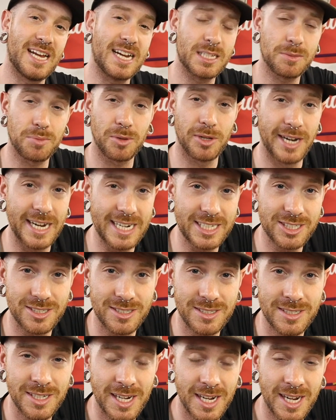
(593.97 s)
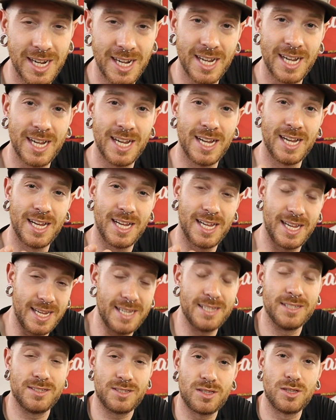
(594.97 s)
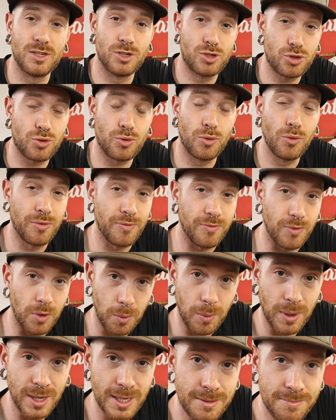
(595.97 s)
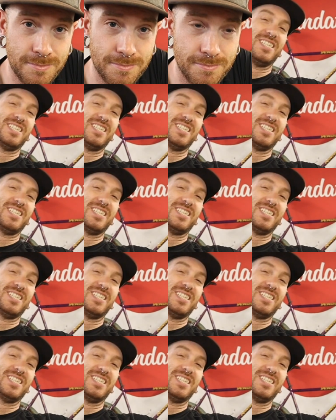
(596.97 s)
explanation is the truthful one.